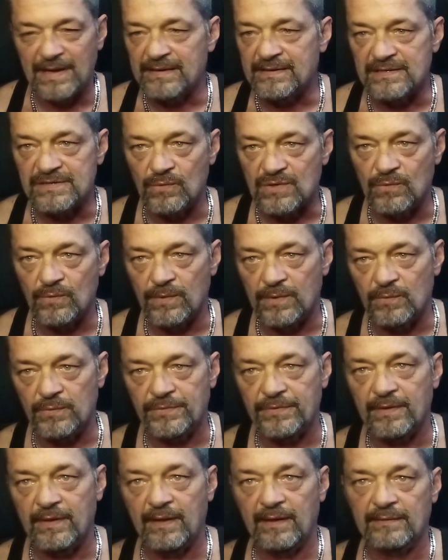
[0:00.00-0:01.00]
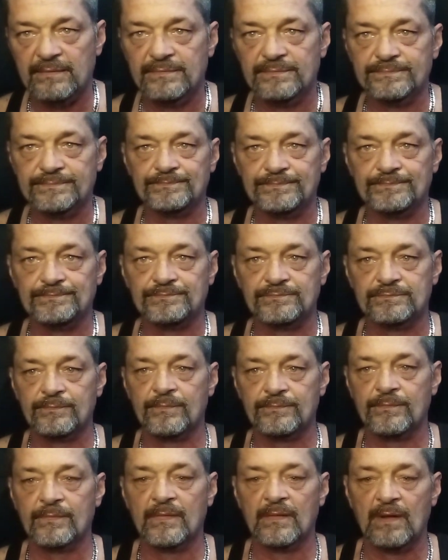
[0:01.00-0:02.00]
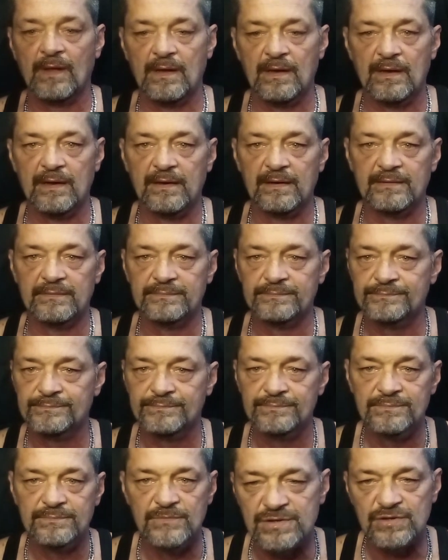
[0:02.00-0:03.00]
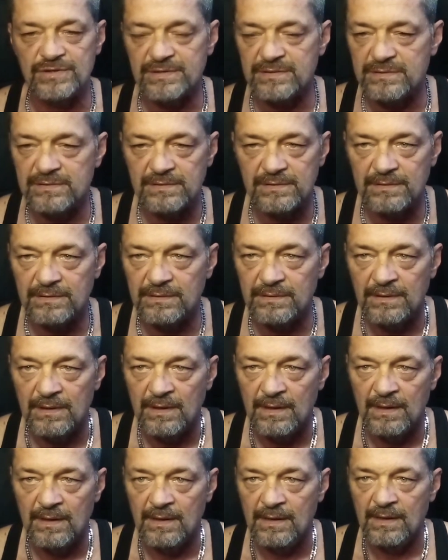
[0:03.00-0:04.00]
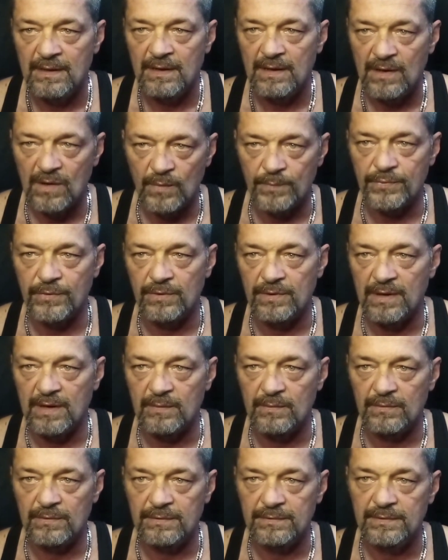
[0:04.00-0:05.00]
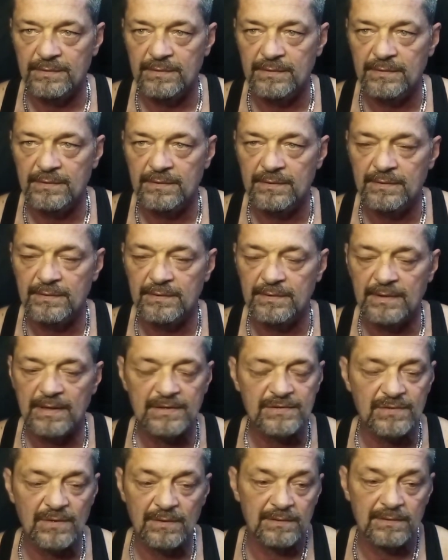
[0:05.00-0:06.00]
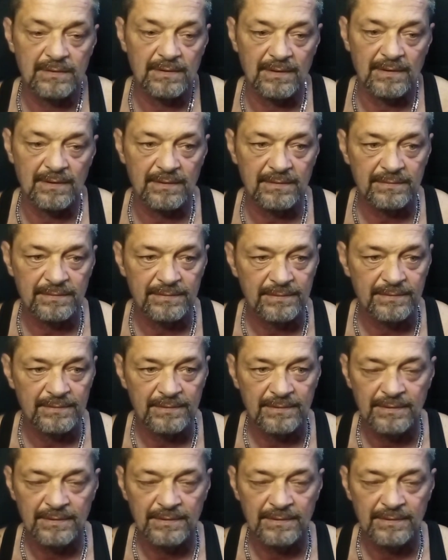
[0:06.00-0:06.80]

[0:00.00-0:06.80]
I disagree with that uh, just help your neighbor. That's a, you know,